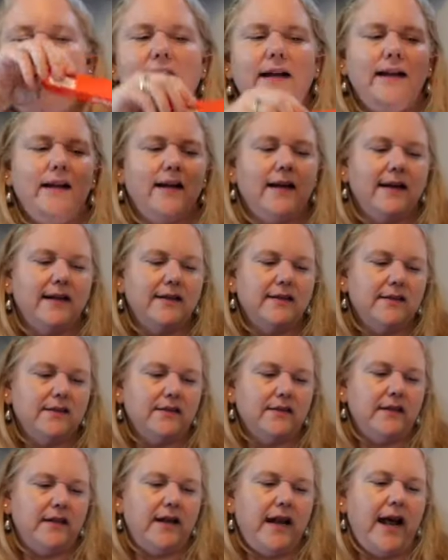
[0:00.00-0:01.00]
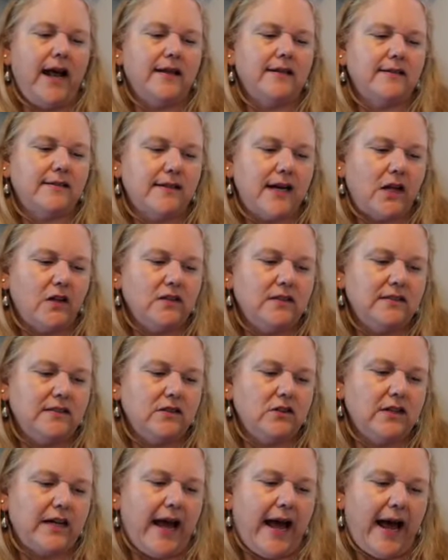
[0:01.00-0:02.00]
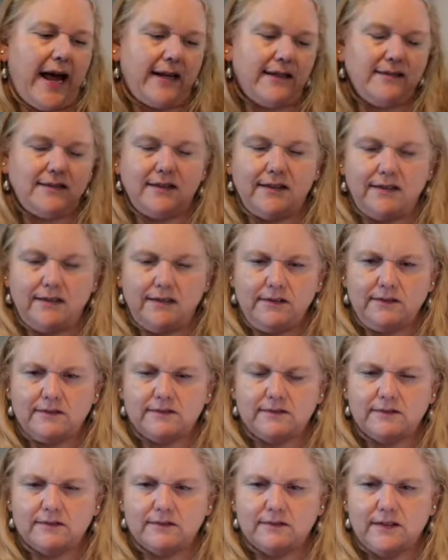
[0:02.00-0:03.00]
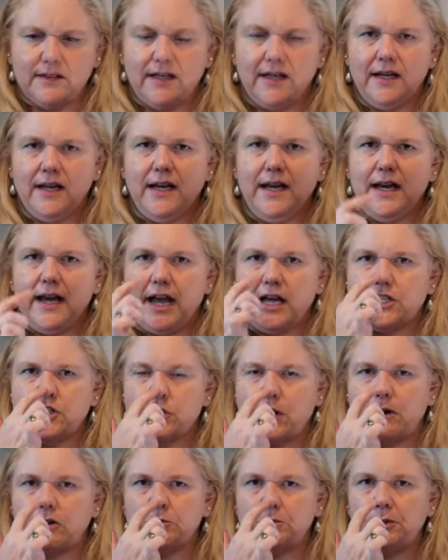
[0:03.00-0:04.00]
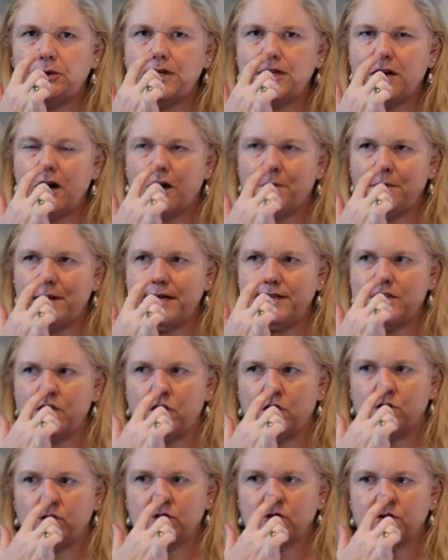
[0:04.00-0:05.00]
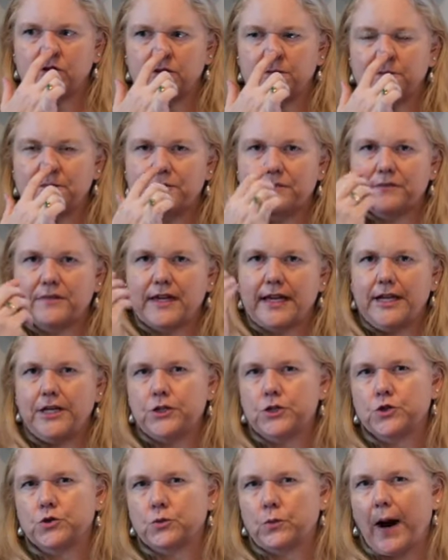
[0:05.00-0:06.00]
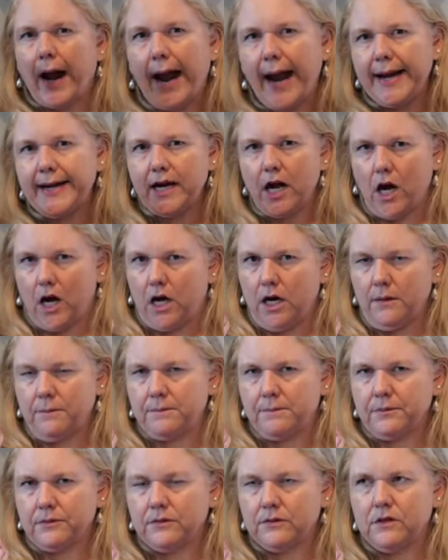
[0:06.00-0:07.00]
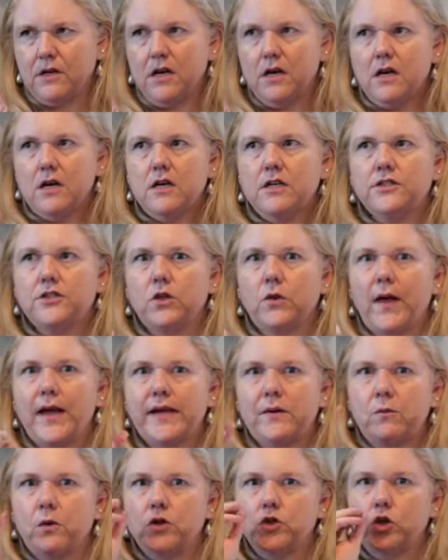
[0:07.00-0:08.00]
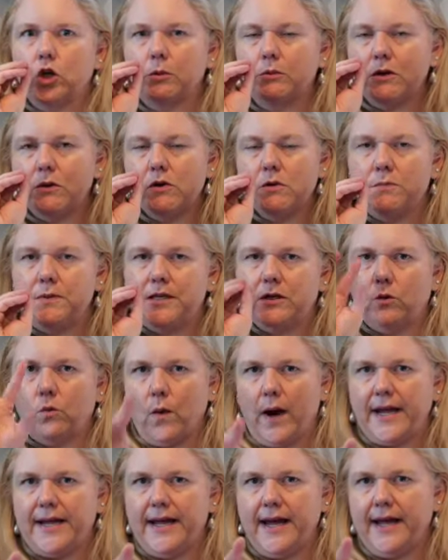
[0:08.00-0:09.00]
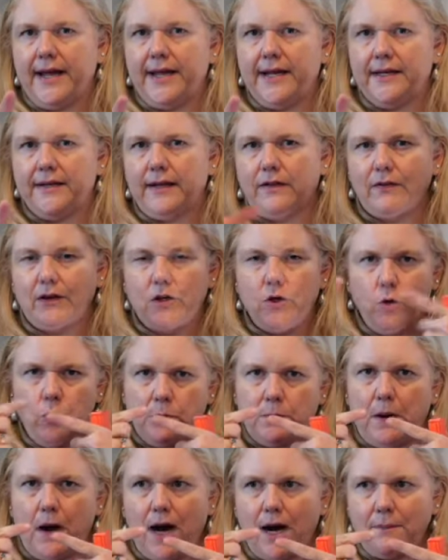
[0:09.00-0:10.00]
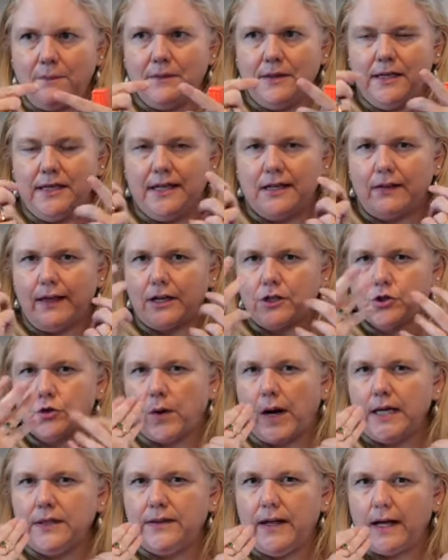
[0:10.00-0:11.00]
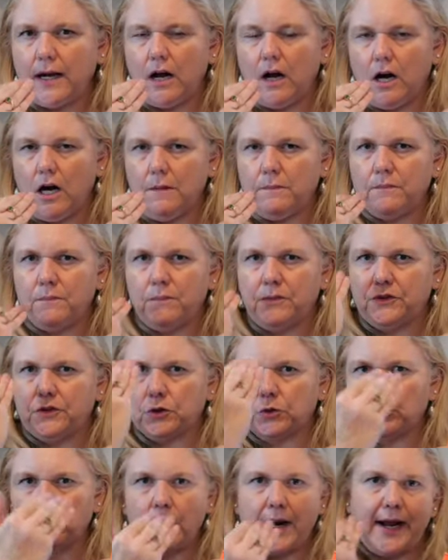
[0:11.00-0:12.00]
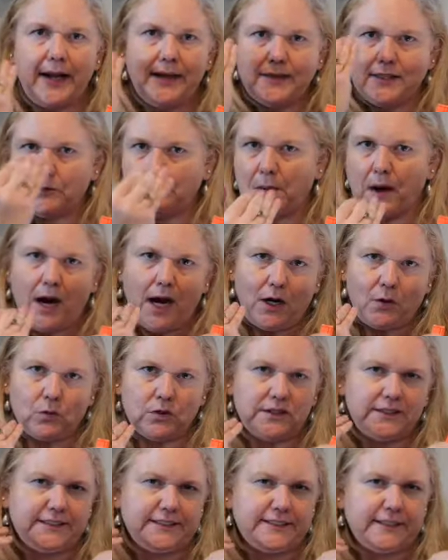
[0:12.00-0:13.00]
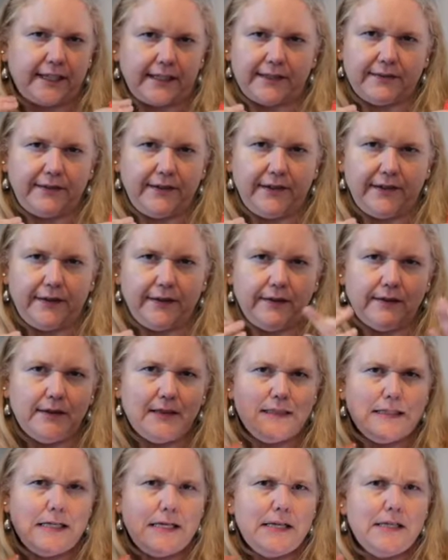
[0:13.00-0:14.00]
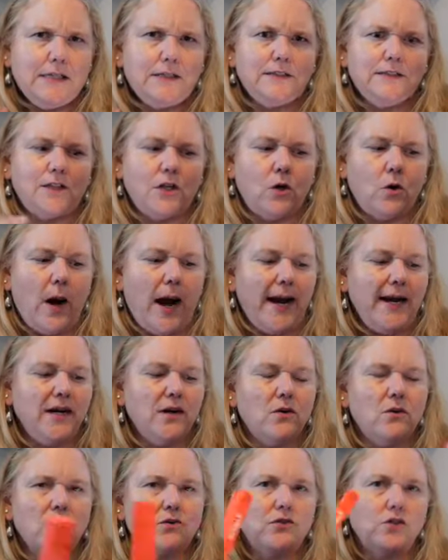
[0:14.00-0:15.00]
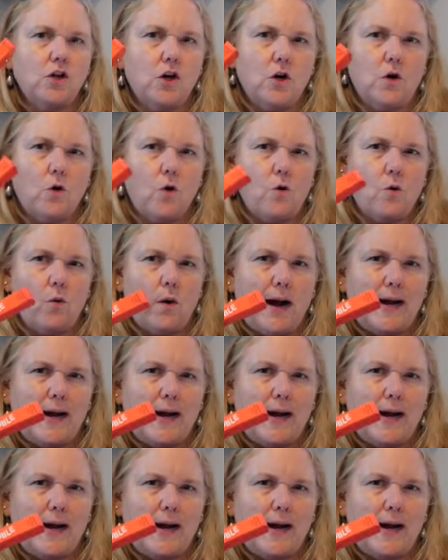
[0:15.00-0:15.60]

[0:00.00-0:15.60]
And it has salicylic acid. And so I was putting it on my nose. It dried up. So like what normally would be a whitehead and like you would pop it, it like dried that up, but the red spot was stuck there. So I don't know.